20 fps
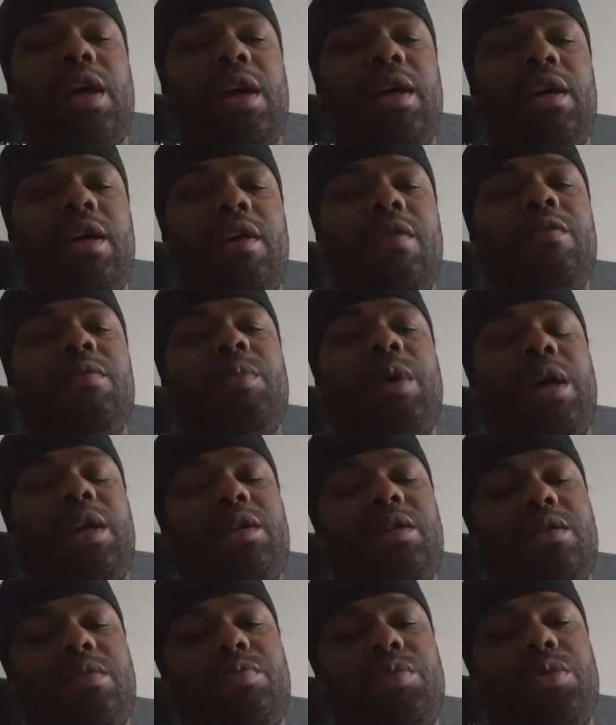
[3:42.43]
everybody
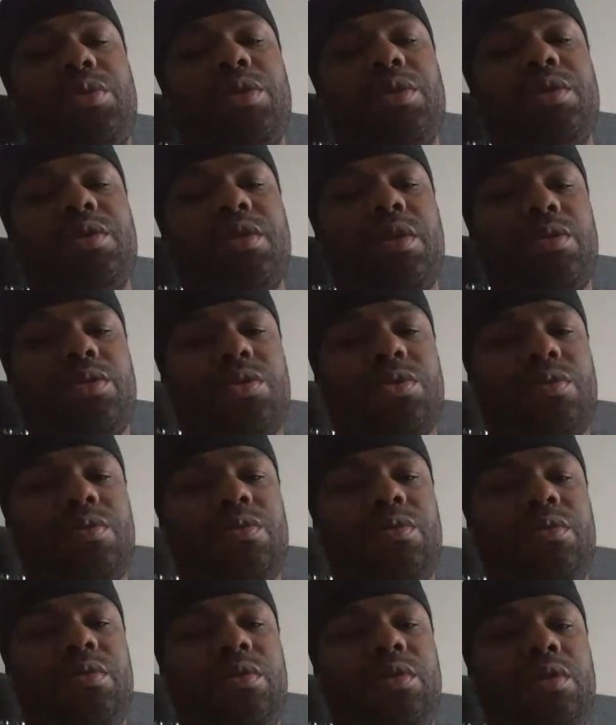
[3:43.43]
is born social.
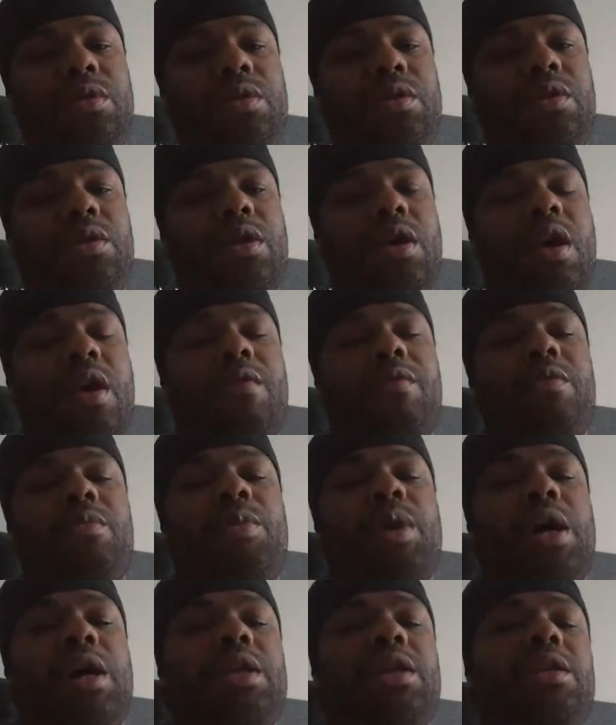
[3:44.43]

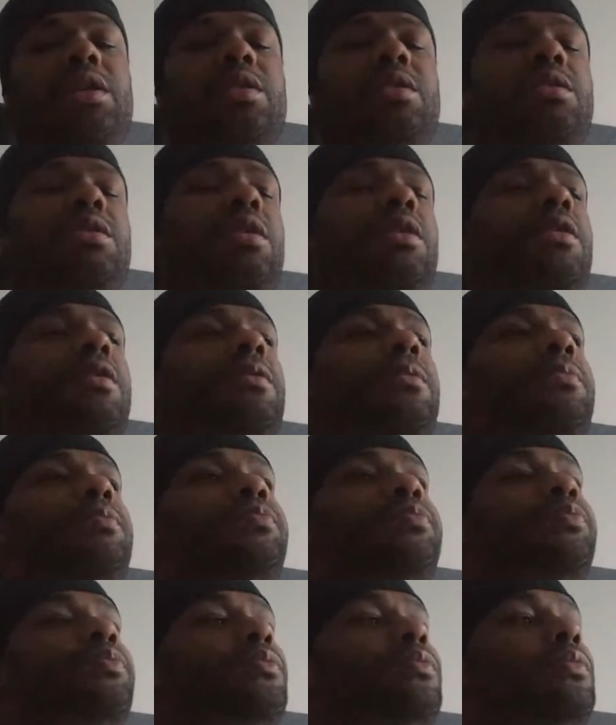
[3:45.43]
Everybody is
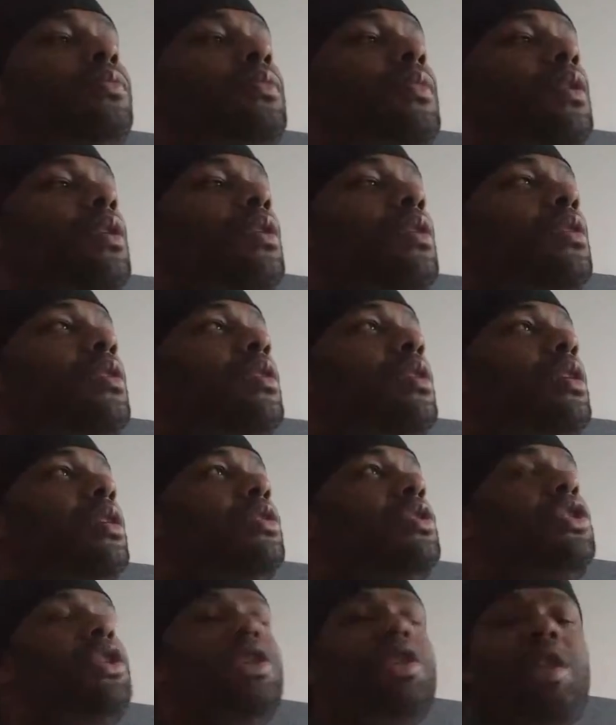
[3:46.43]
it's
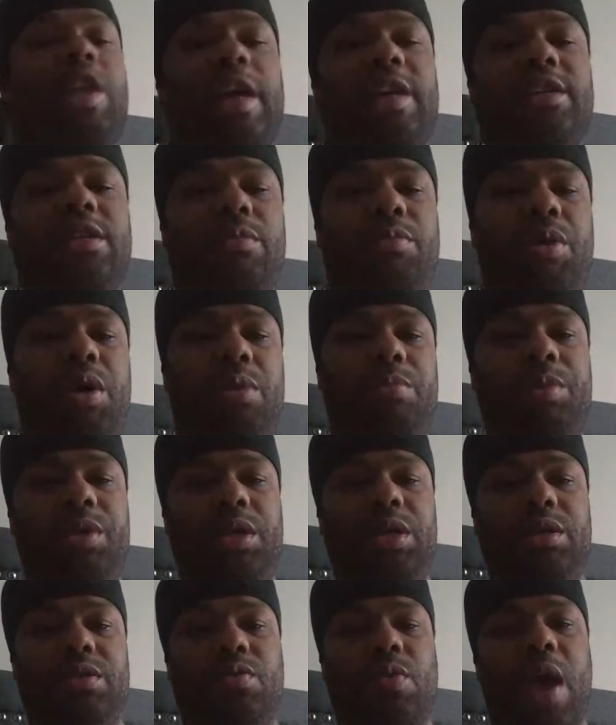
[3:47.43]
just like the puppy
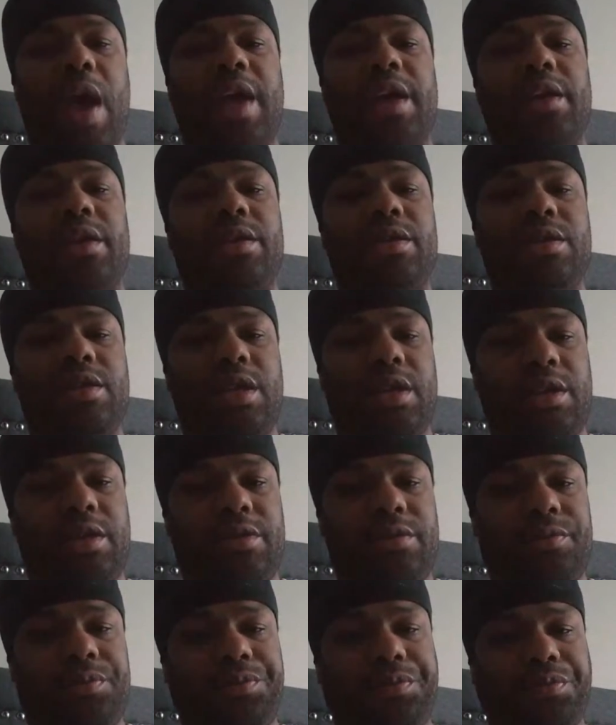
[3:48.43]
that's wagging his
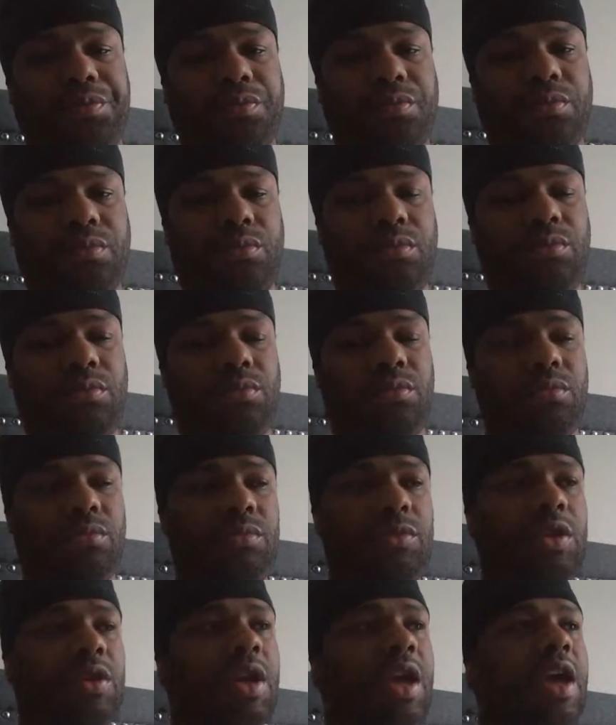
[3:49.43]
tail.
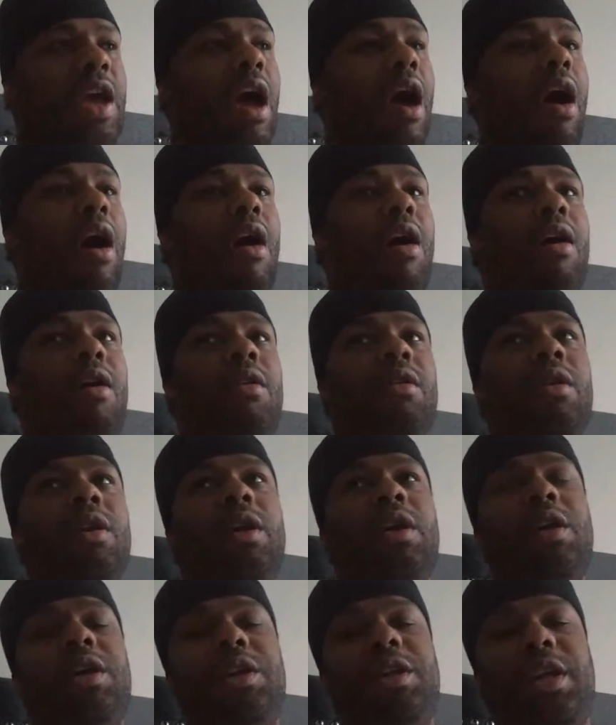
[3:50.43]
Okay, all
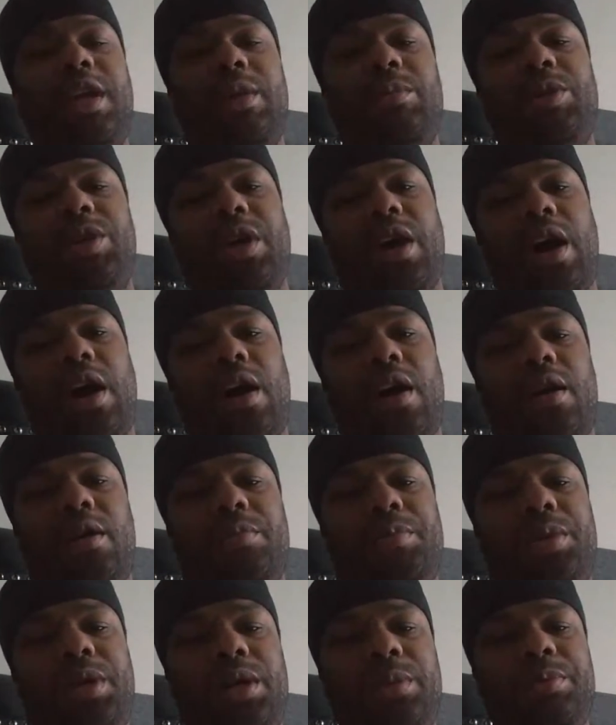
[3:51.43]
damn near all
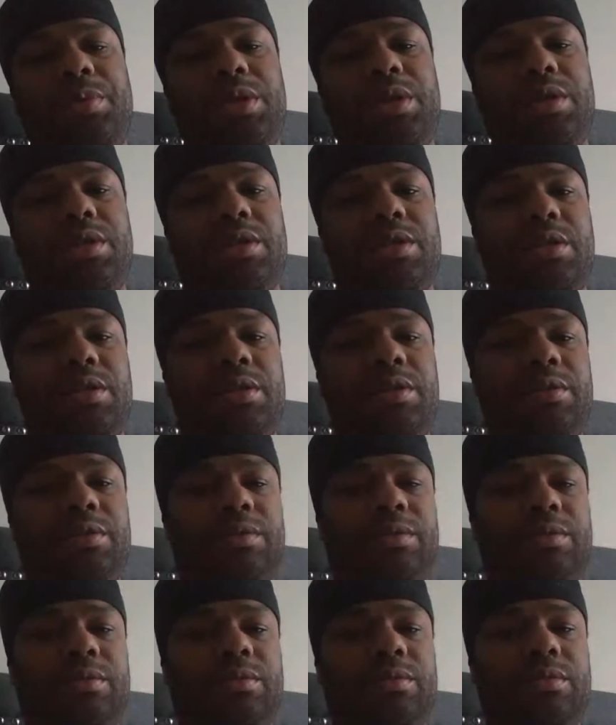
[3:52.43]
puppies,
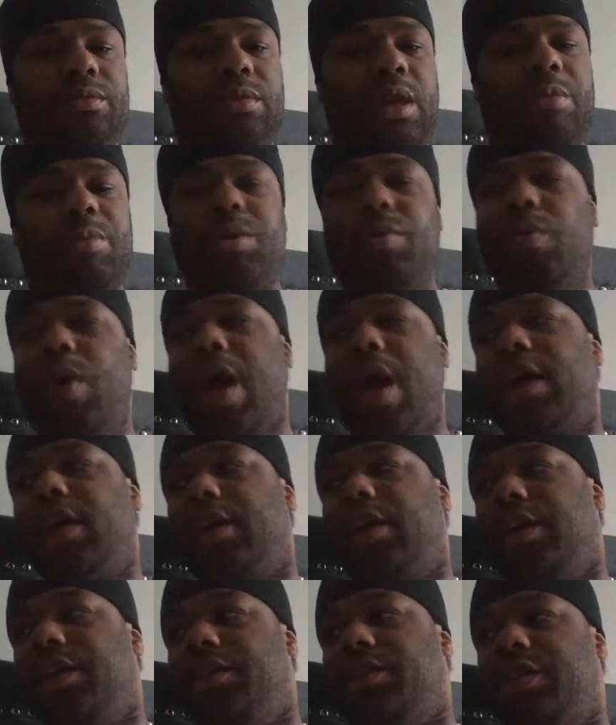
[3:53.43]
they be
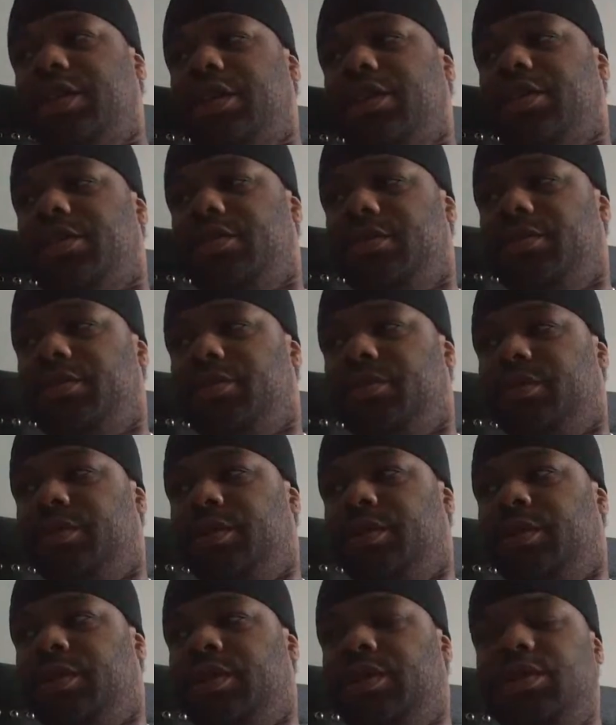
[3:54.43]
wagging their tail.
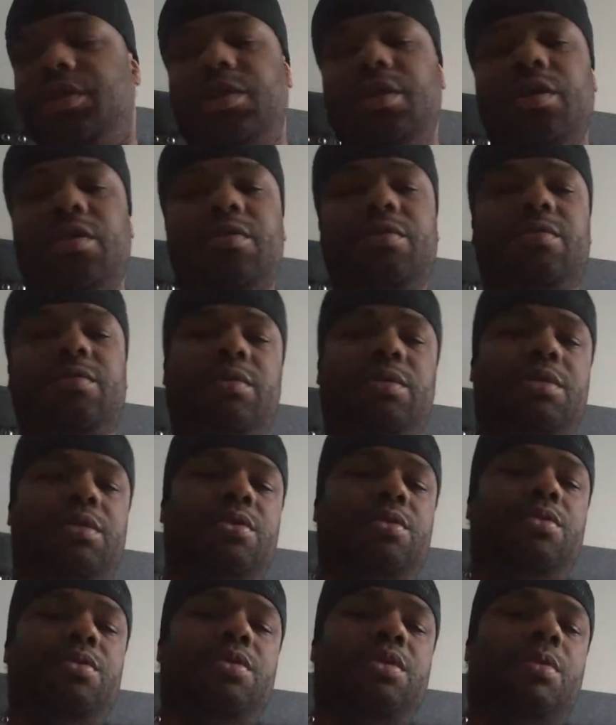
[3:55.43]
When
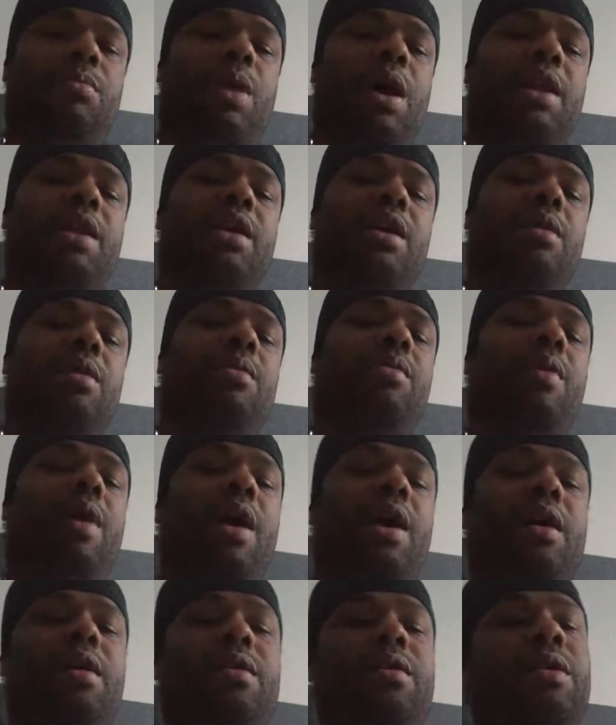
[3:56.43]
soon as somebody come
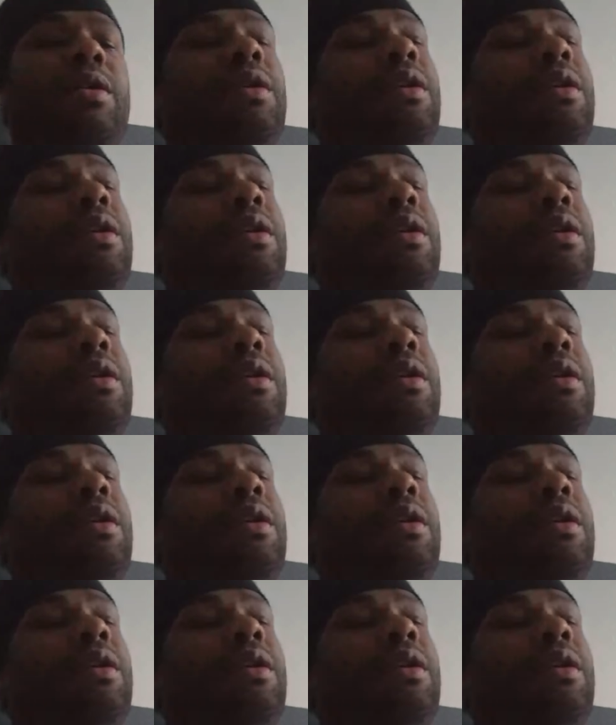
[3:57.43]
around,